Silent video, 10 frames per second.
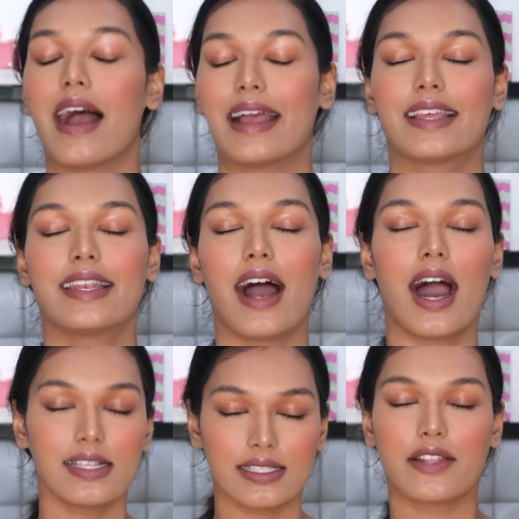And the
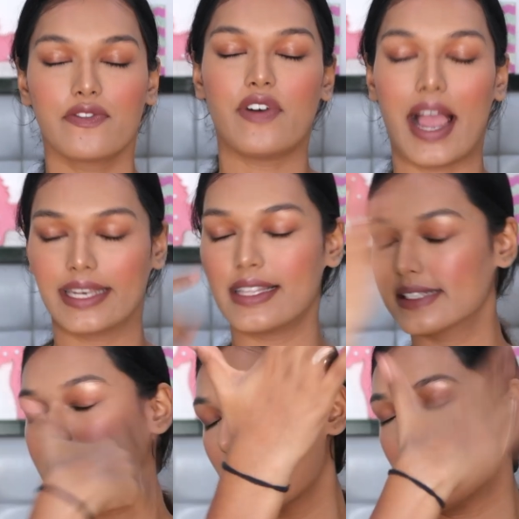last and
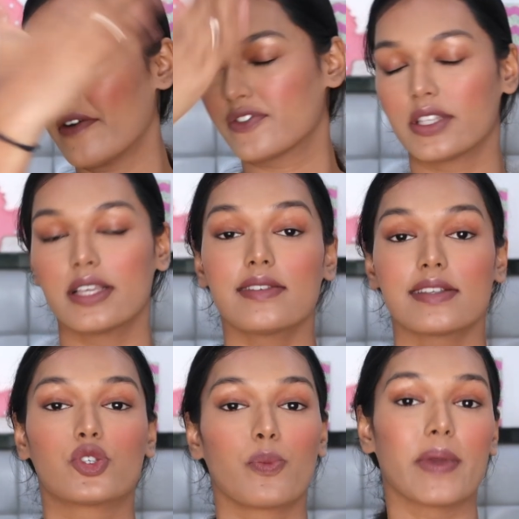final step after this
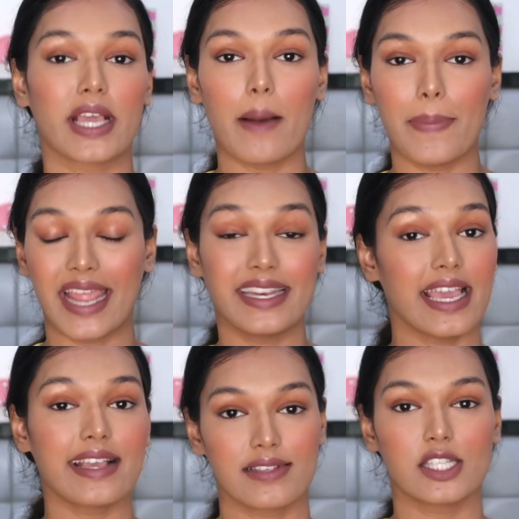is to pick up
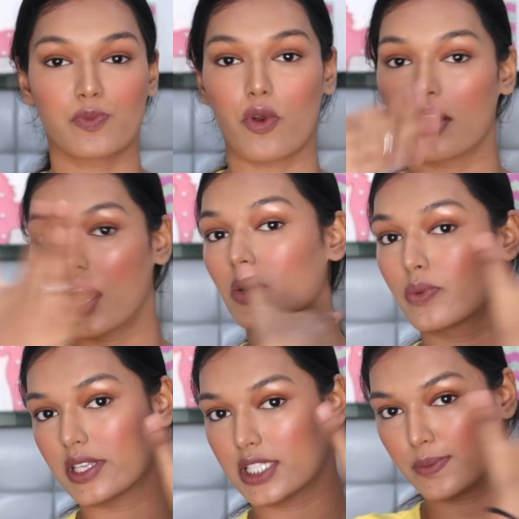any excess
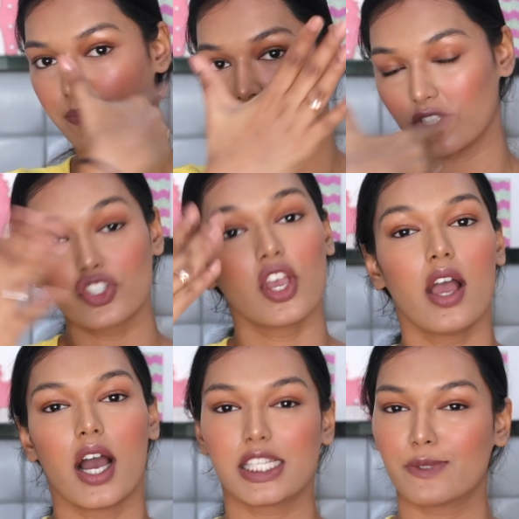product with a sponge.
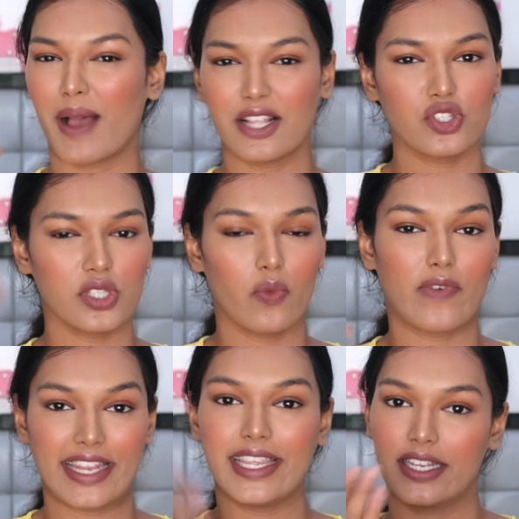A sponge is a
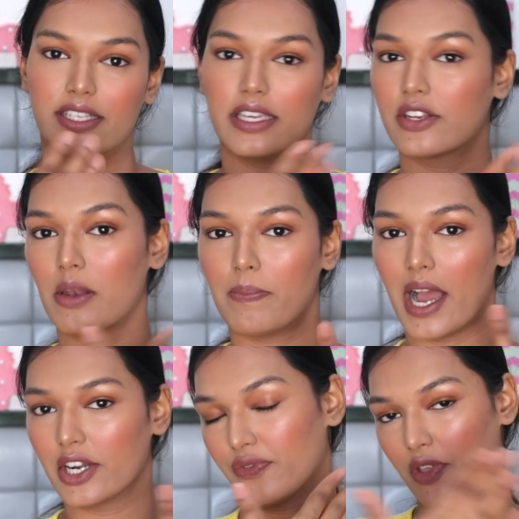very integral
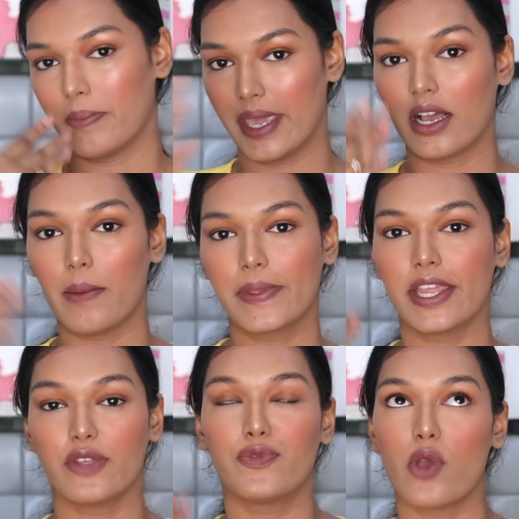part of your makeup
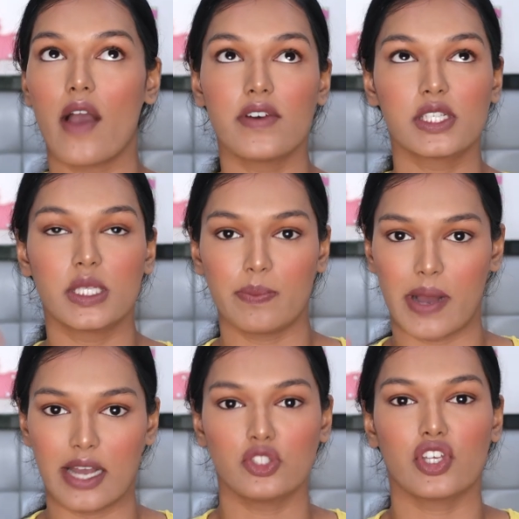kit. If you have a
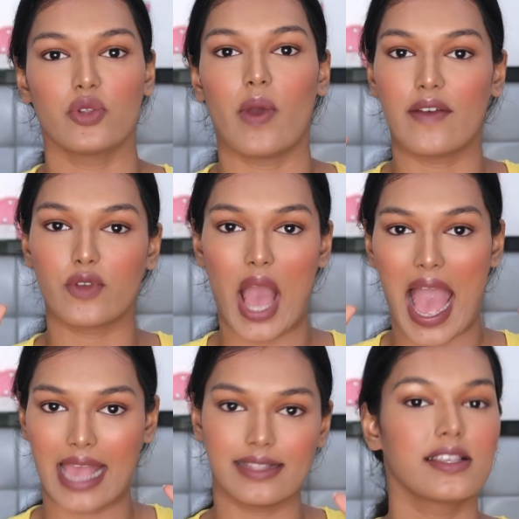sponge and you have your
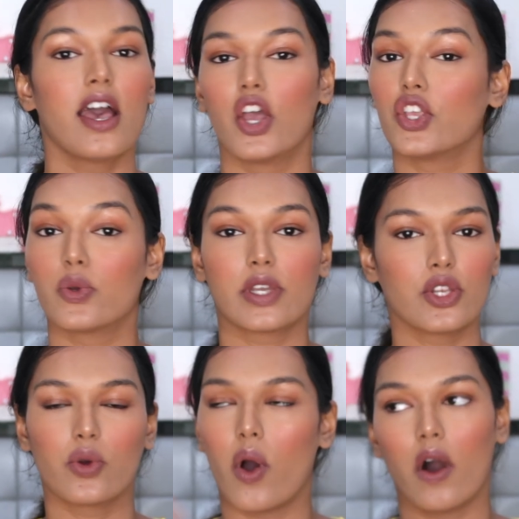hands, you
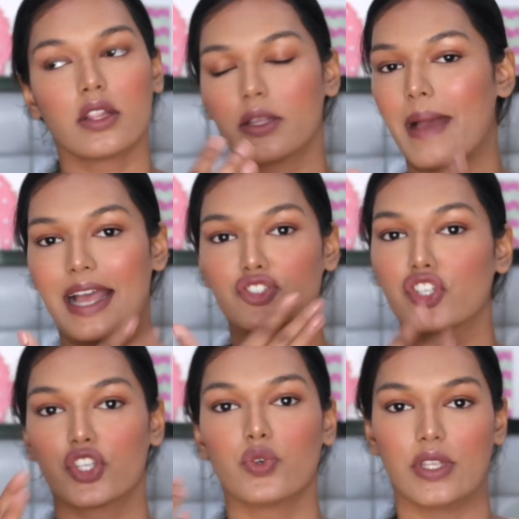can do all the
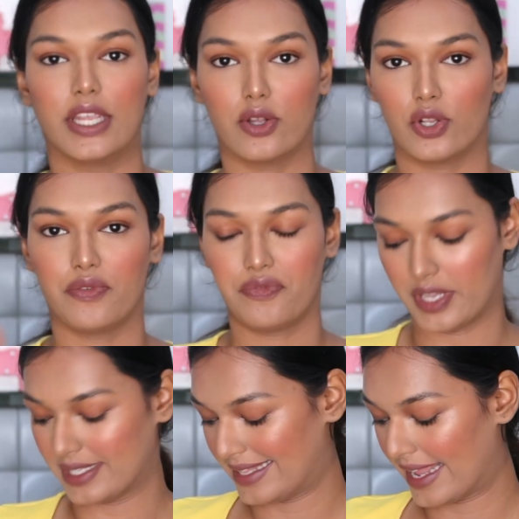magic you need on your
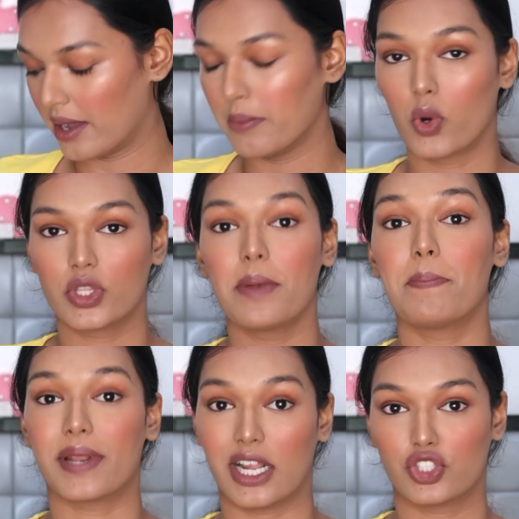face. Like, more
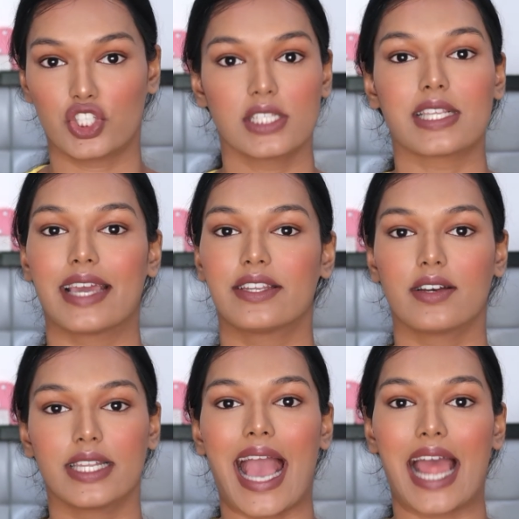than brushes, I
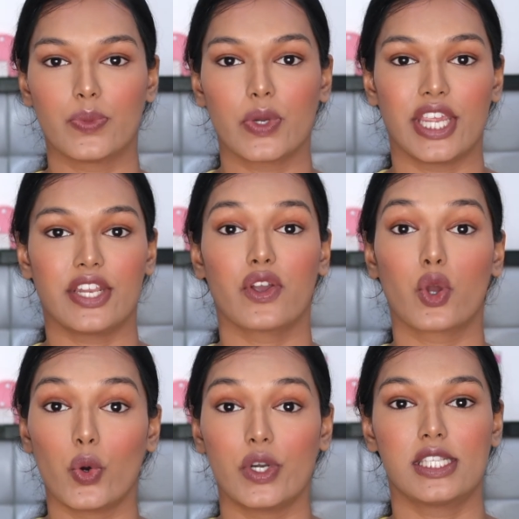really advocate
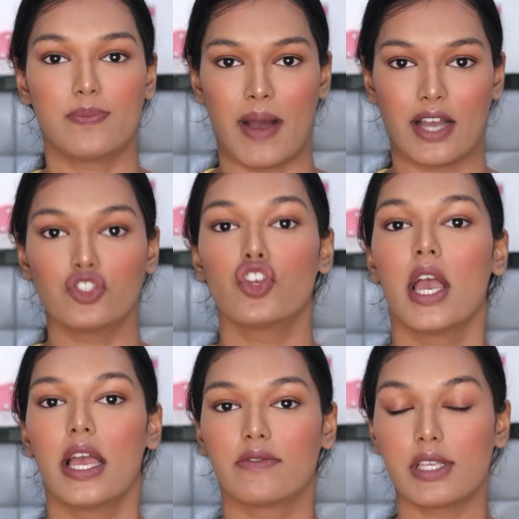a good sponge.
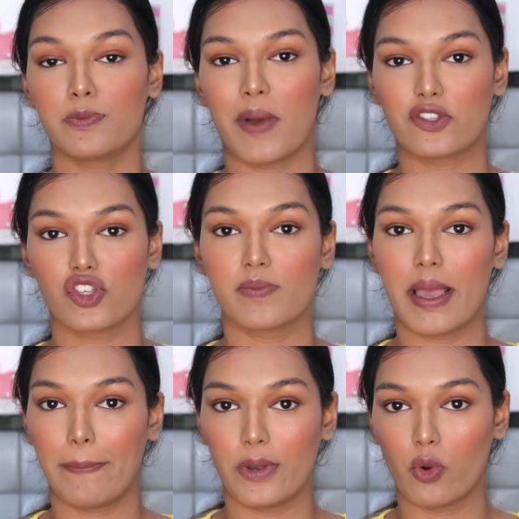This sponge is
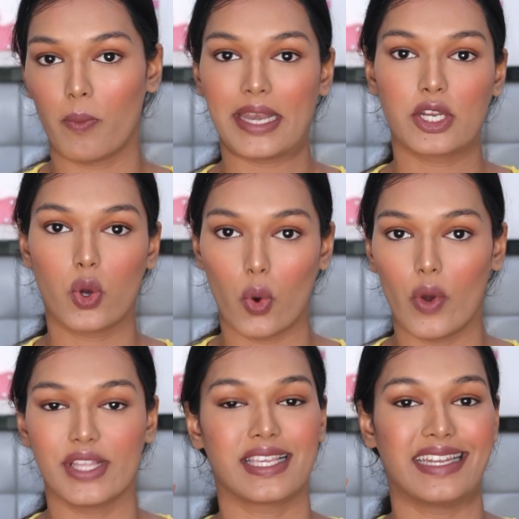by Plume &
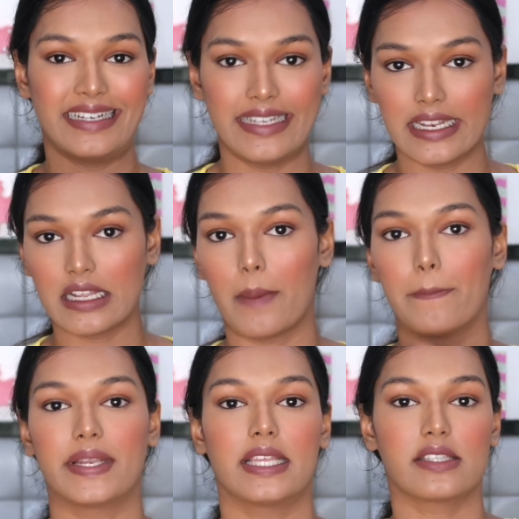Co. It's an Indian
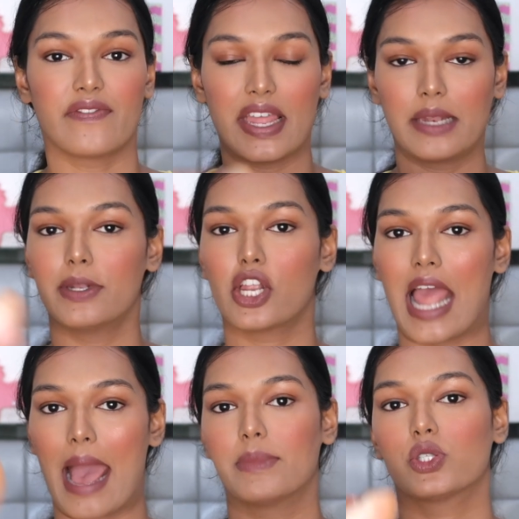company. It's available
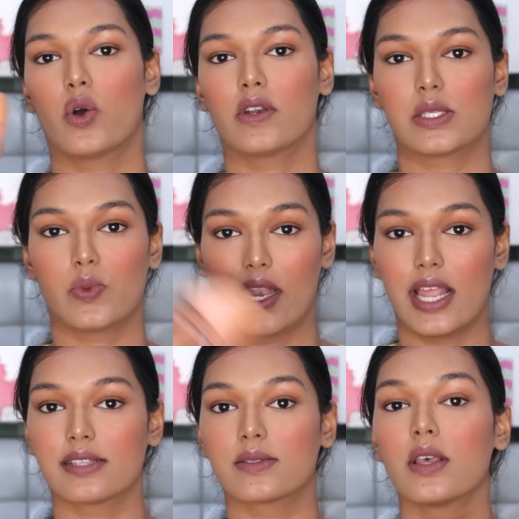on Amazon as
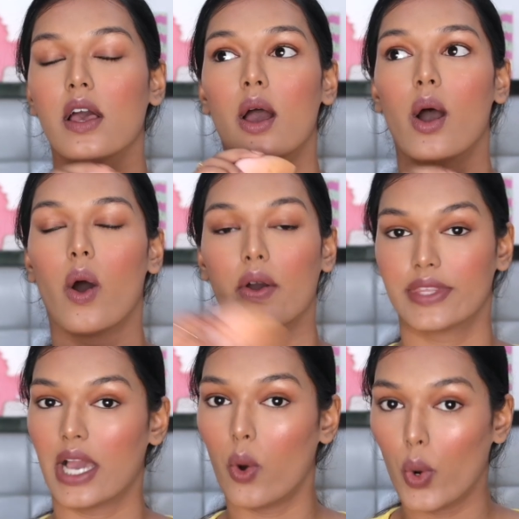well as
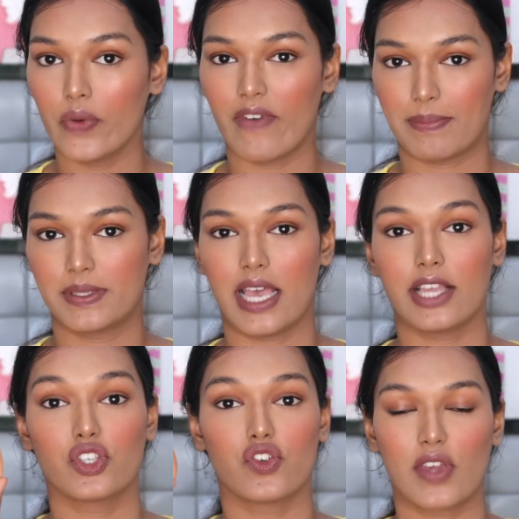on their own
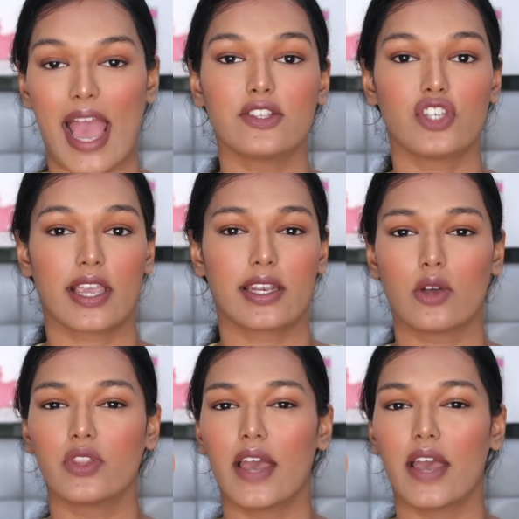website, so you can check it out.